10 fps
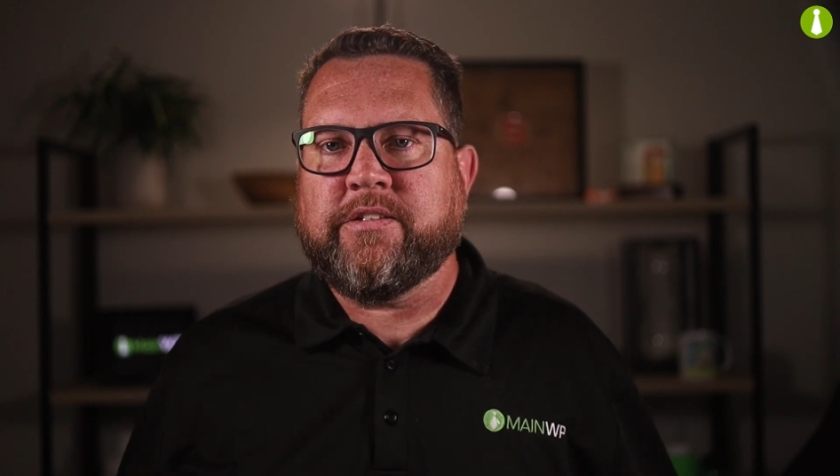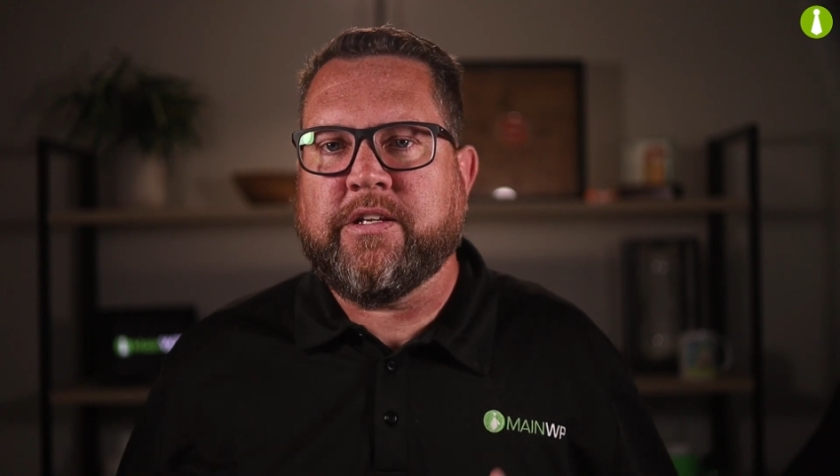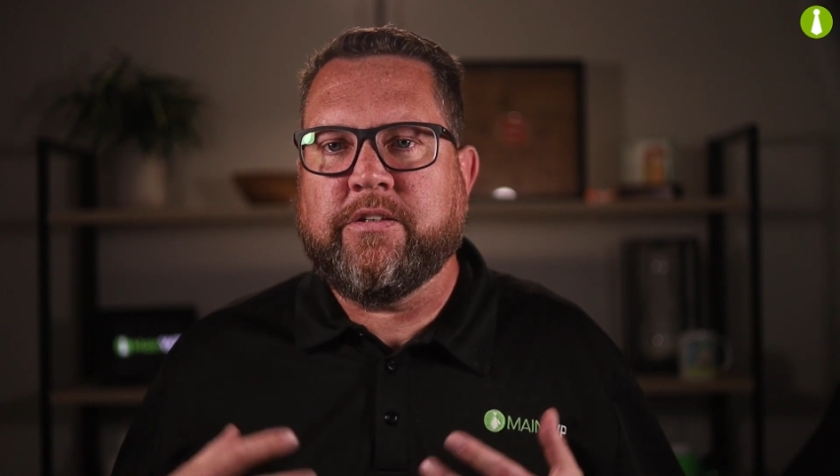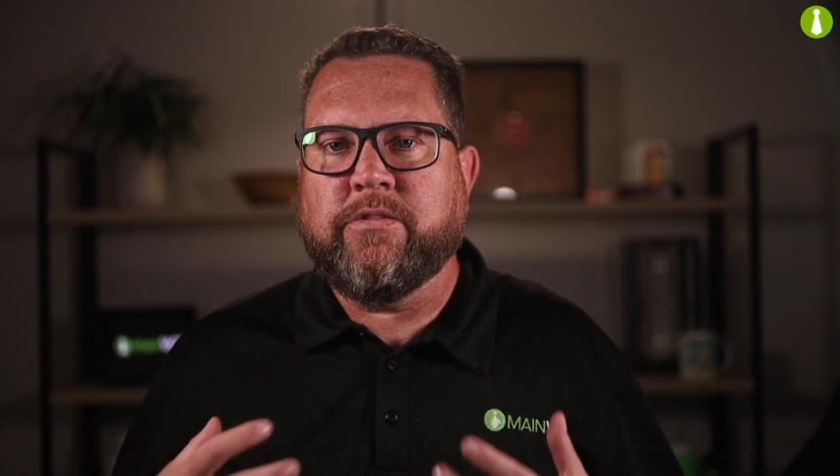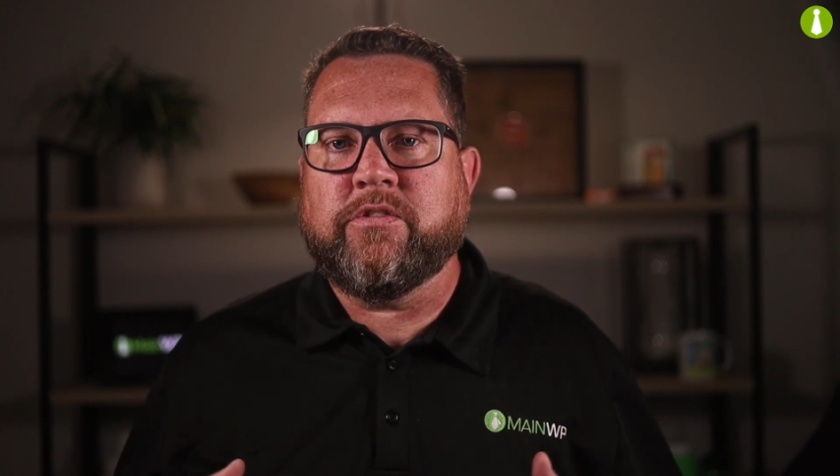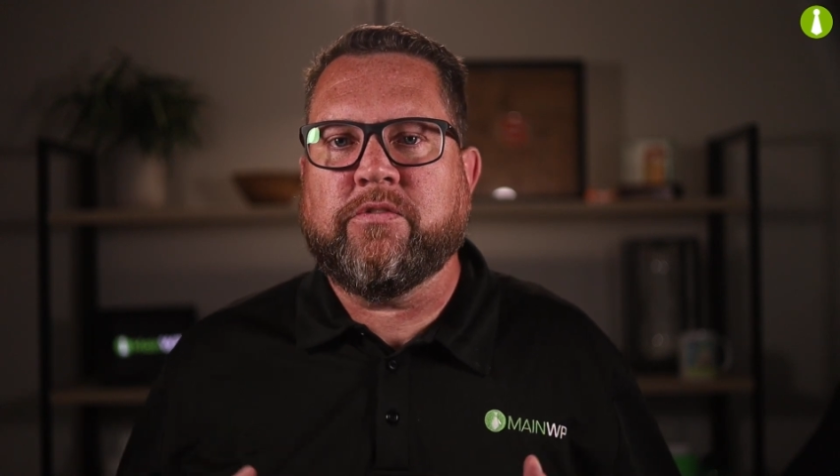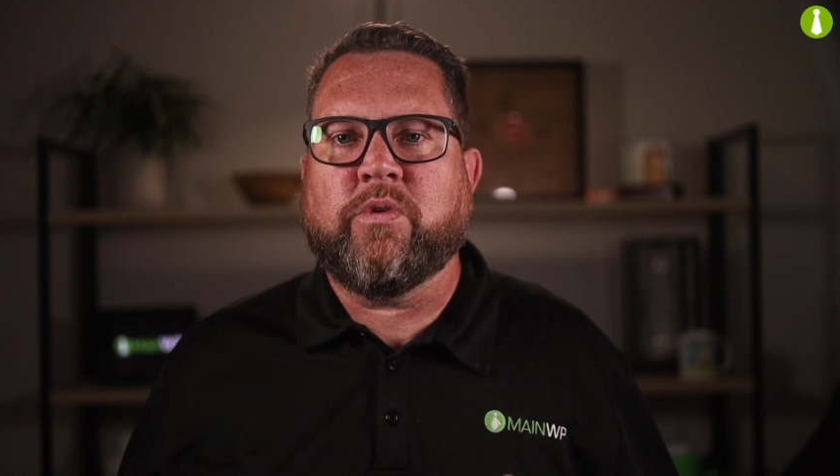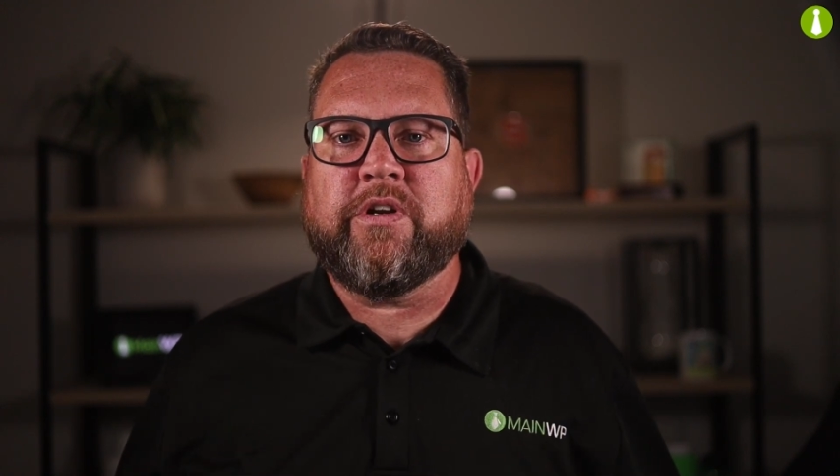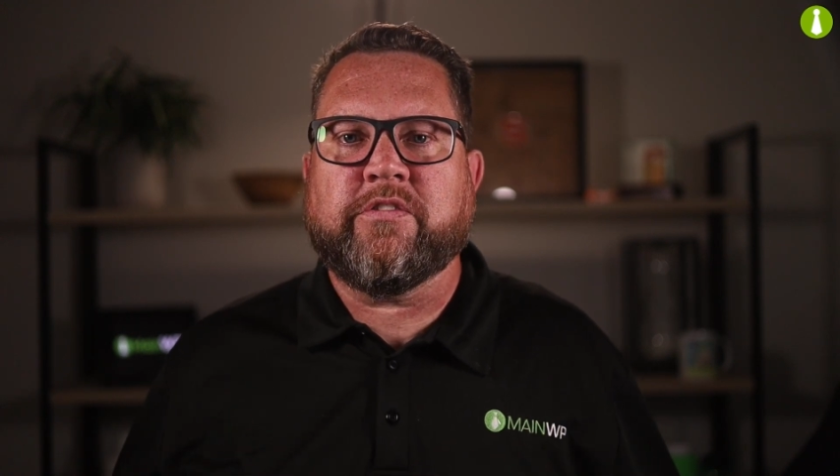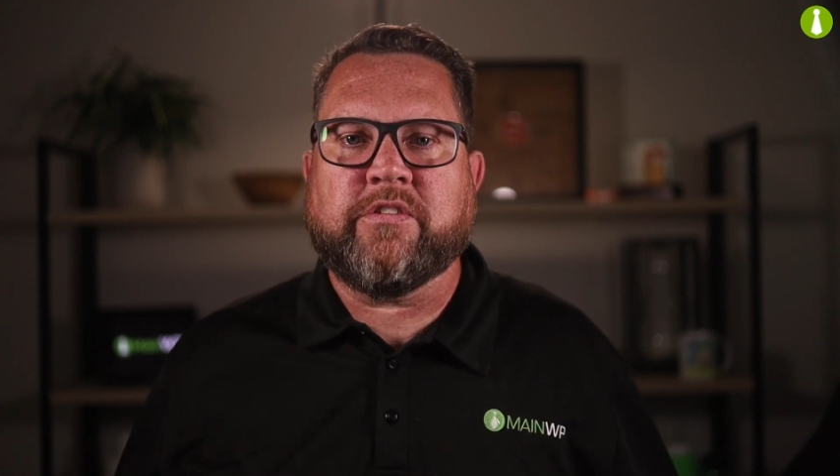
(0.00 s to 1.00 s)
site uses one
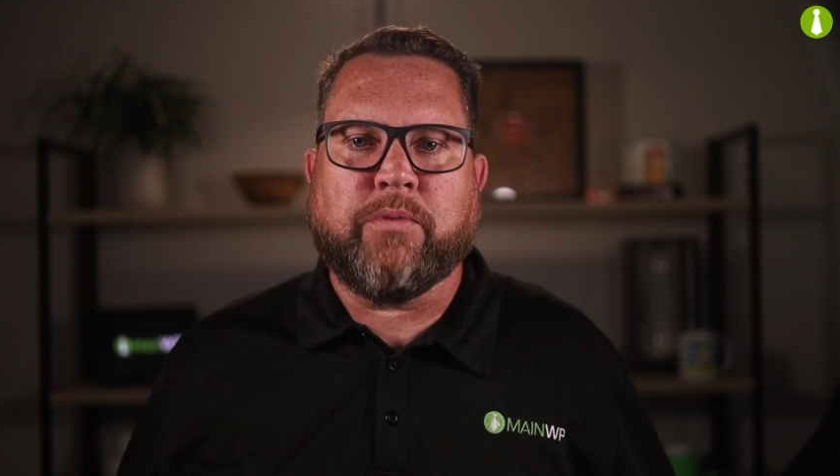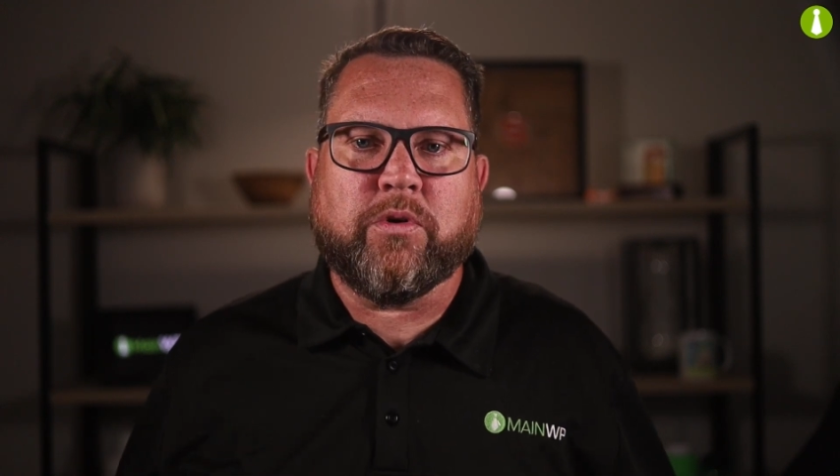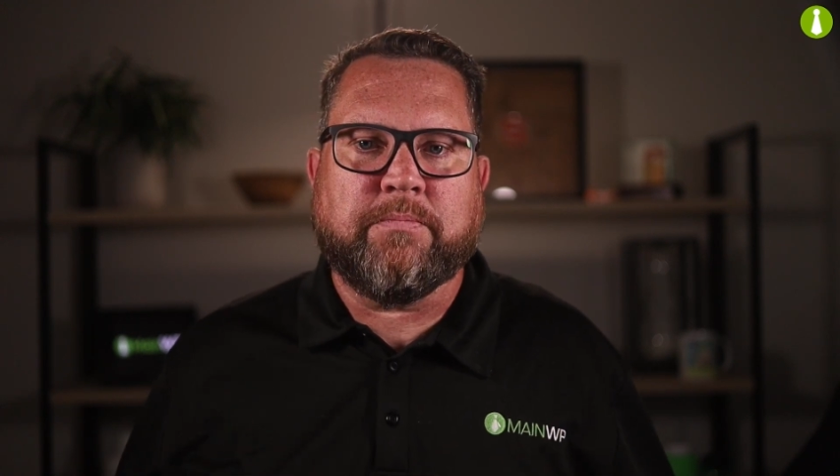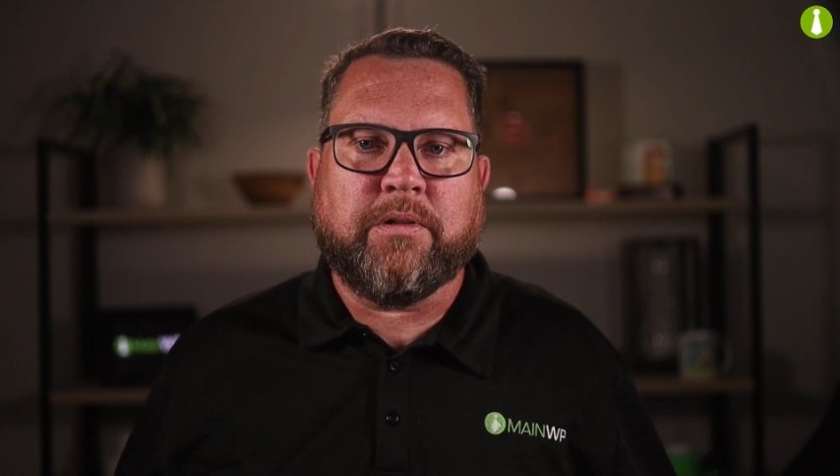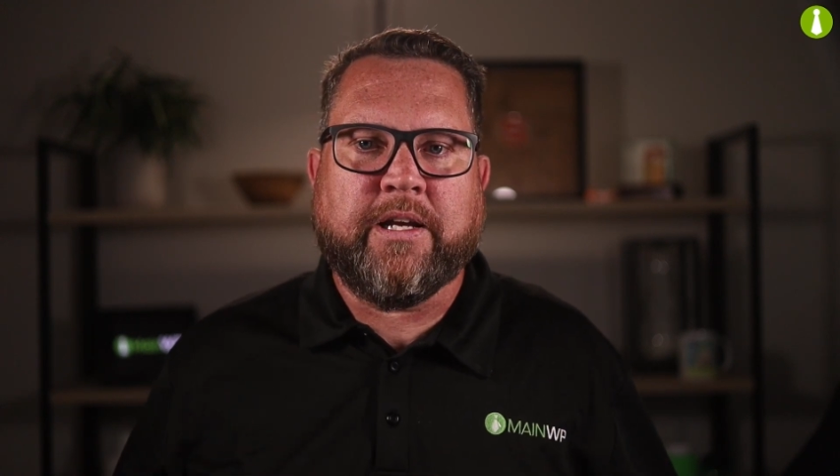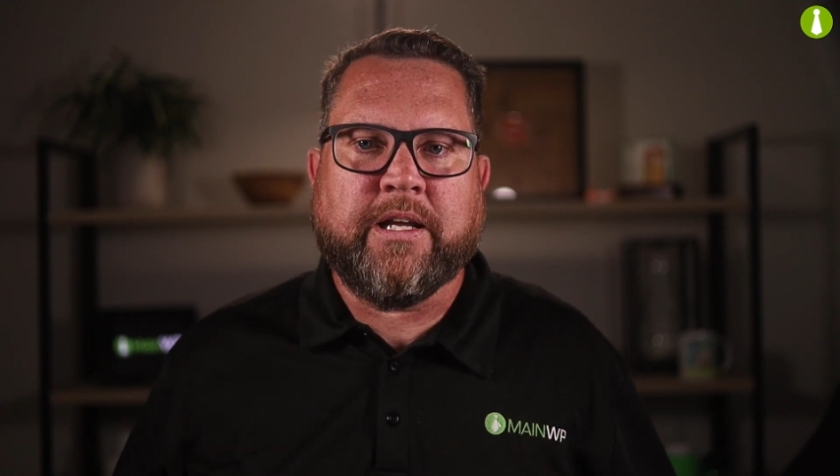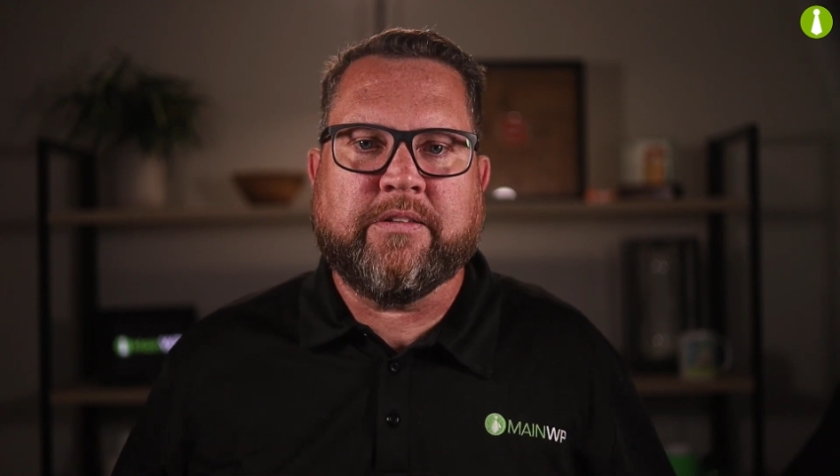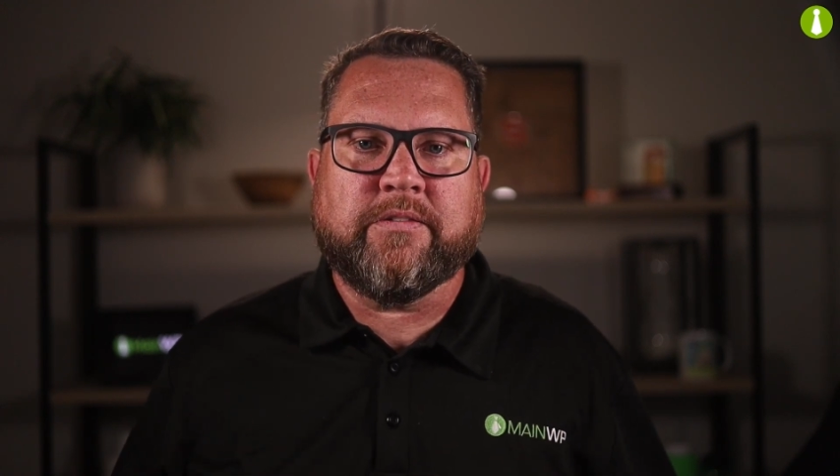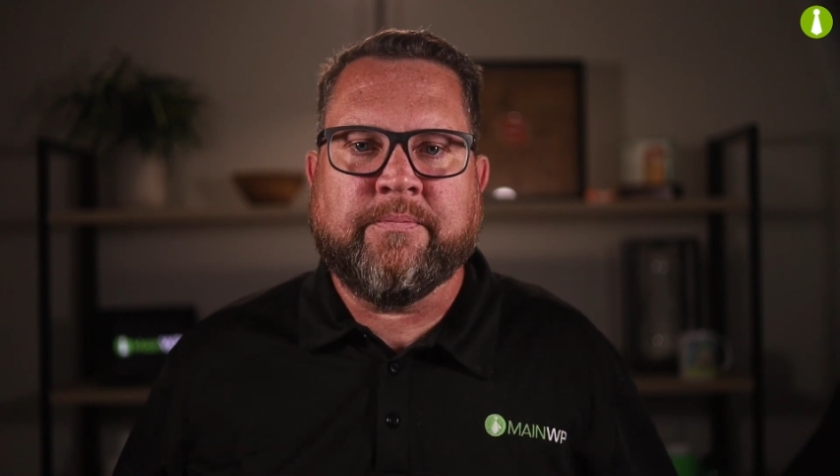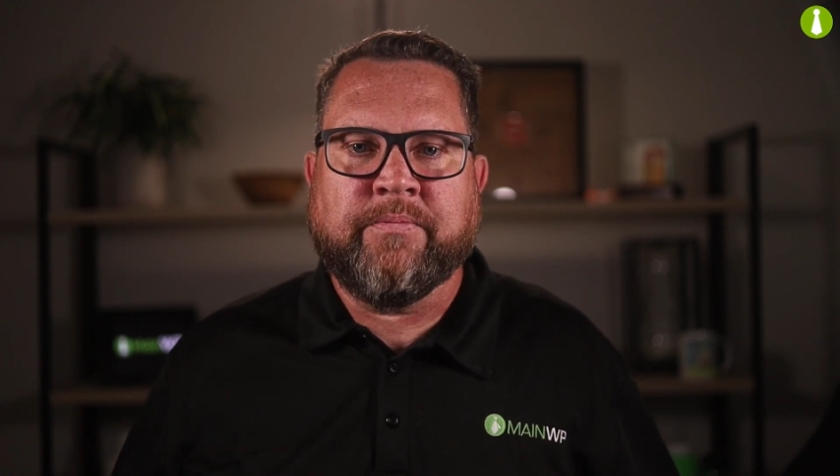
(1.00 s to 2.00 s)
of the supported plugins,